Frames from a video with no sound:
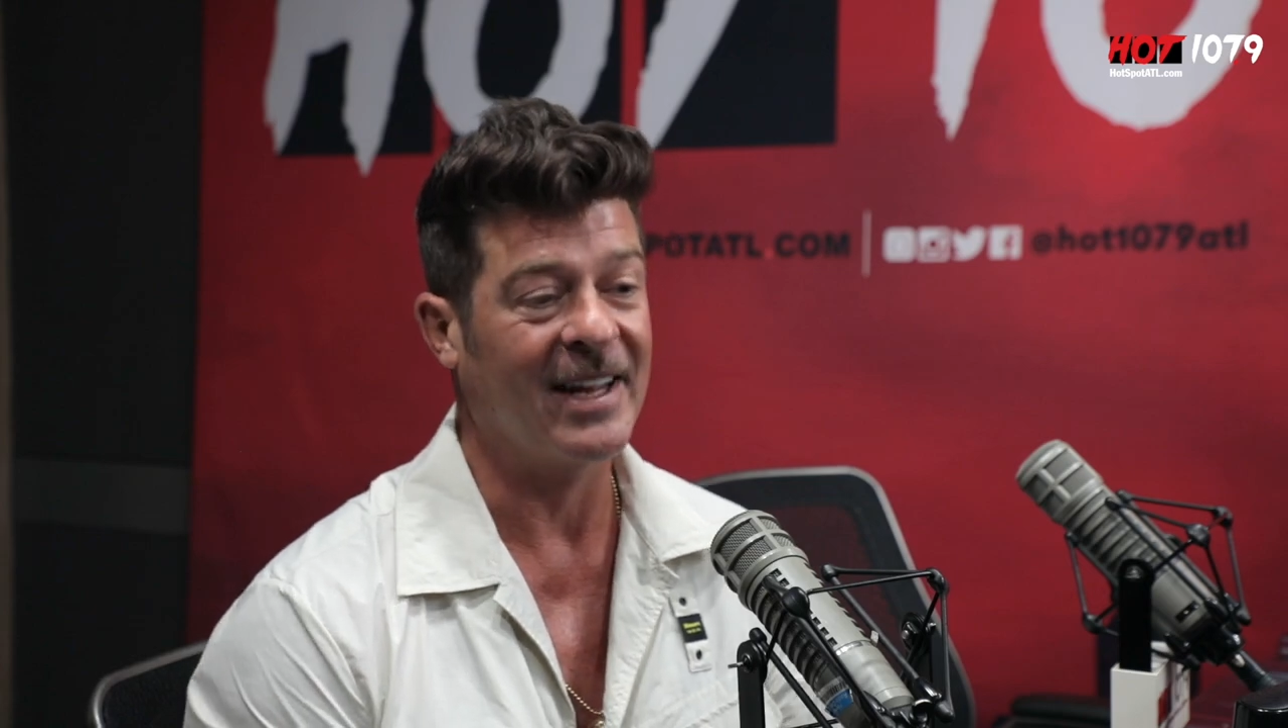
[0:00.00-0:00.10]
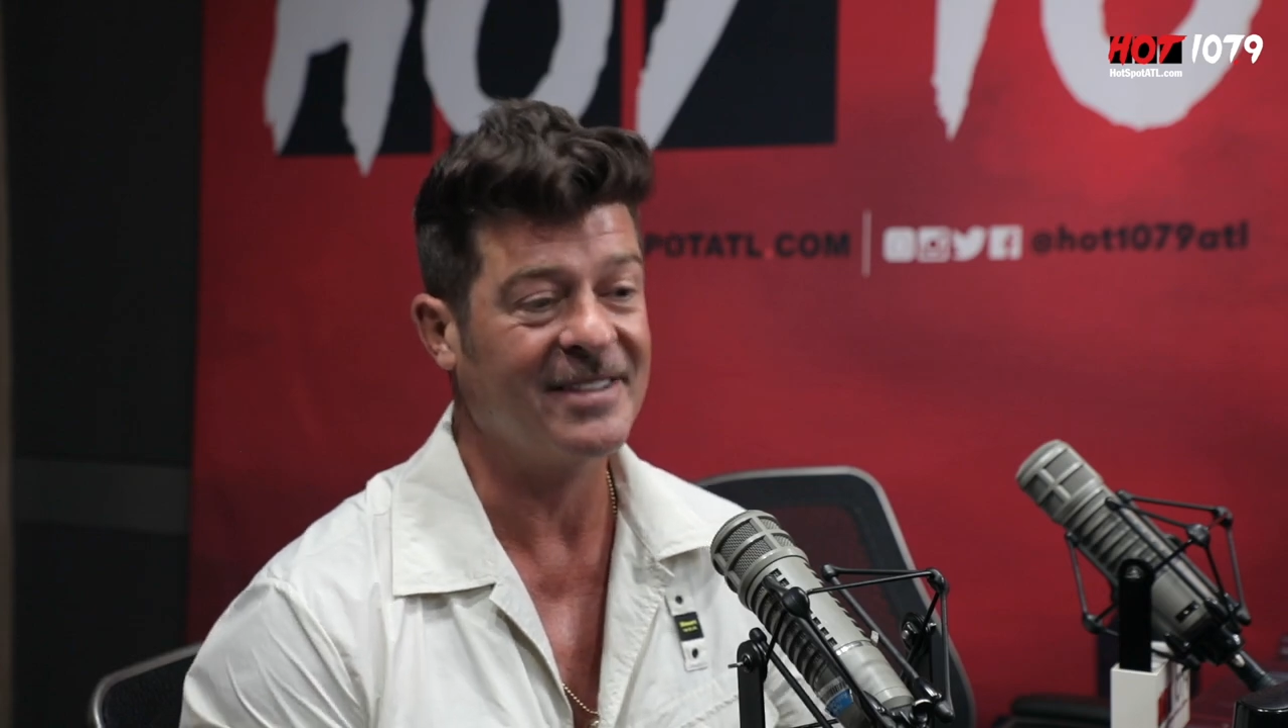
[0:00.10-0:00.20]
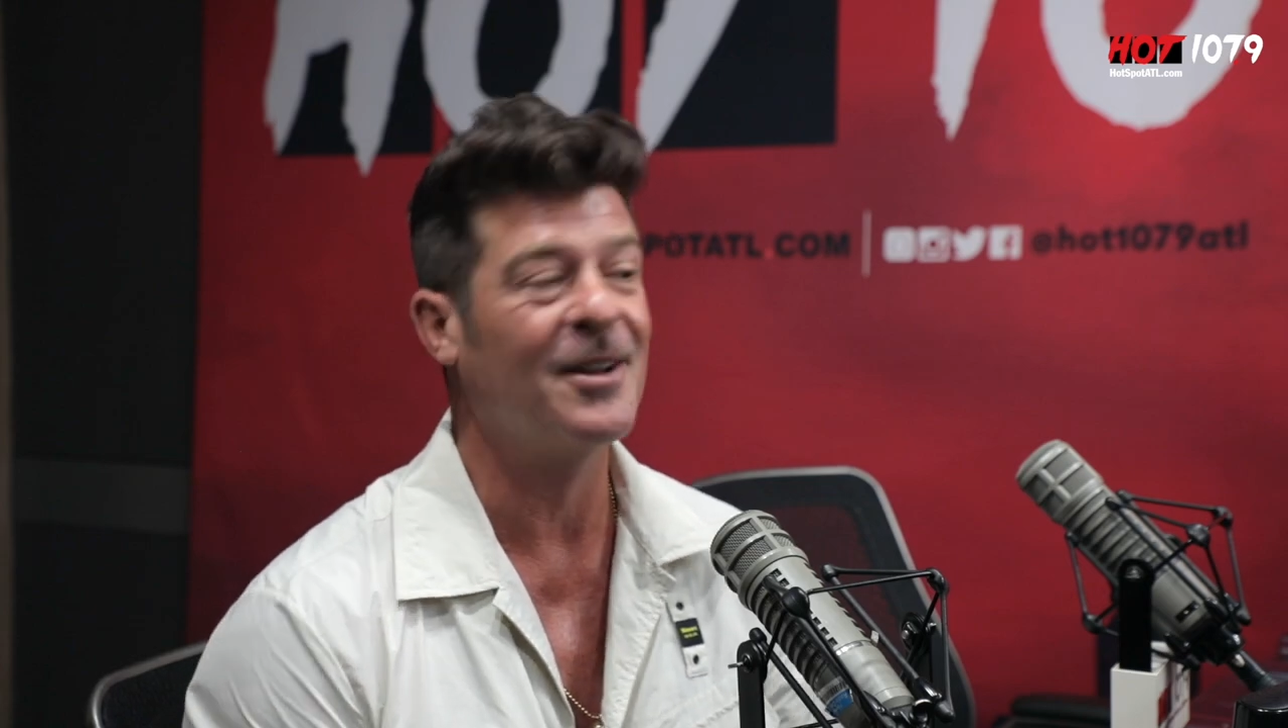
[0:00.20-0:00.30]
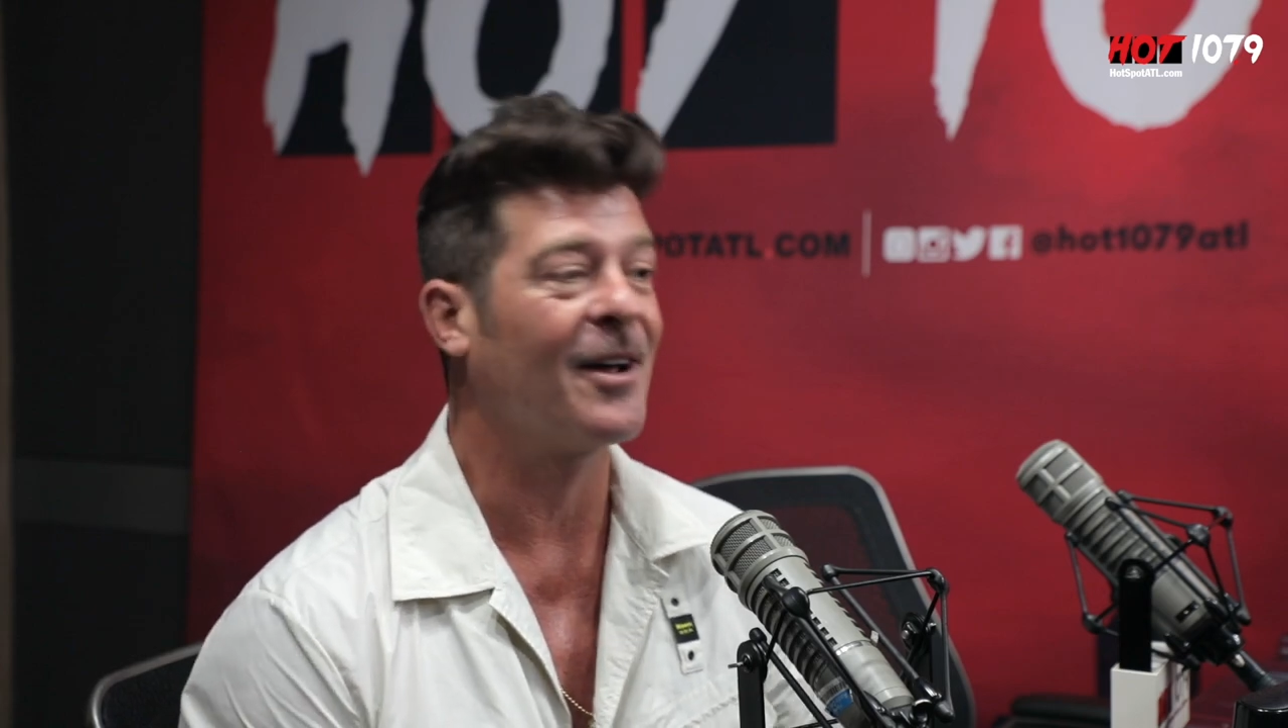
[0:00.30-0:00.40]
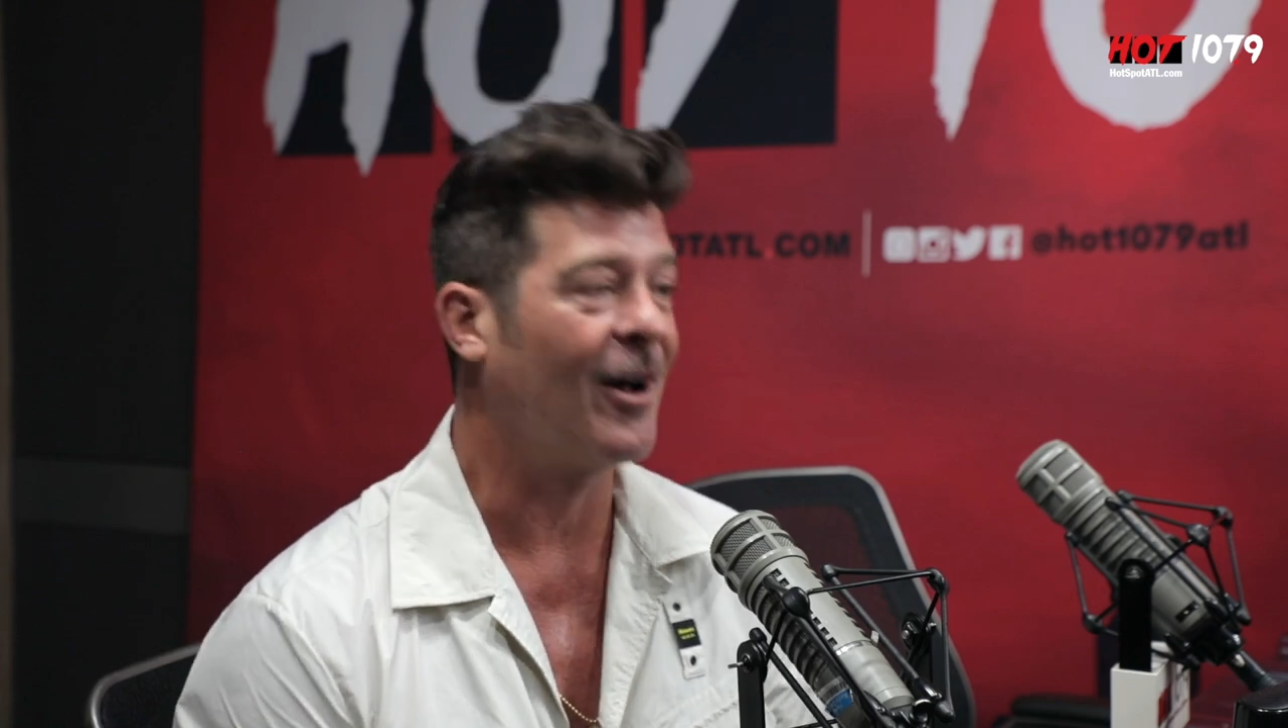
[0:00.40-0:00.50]

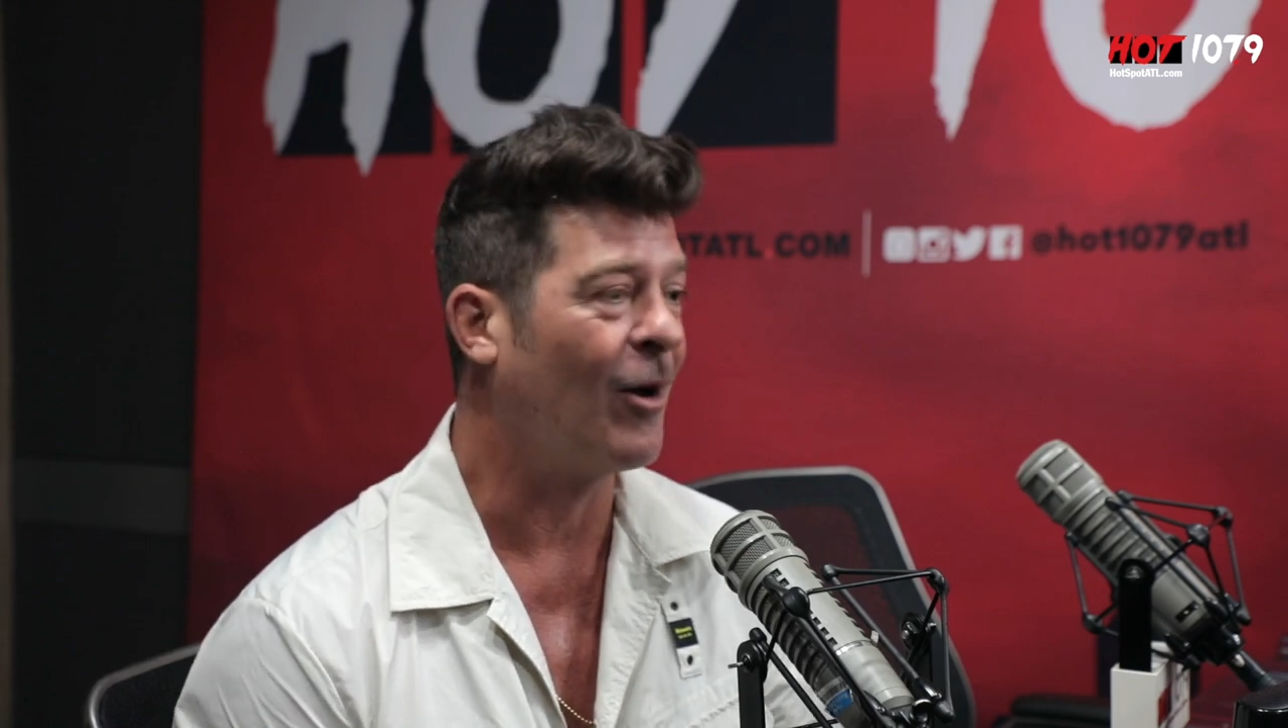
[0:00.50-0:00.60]
that's not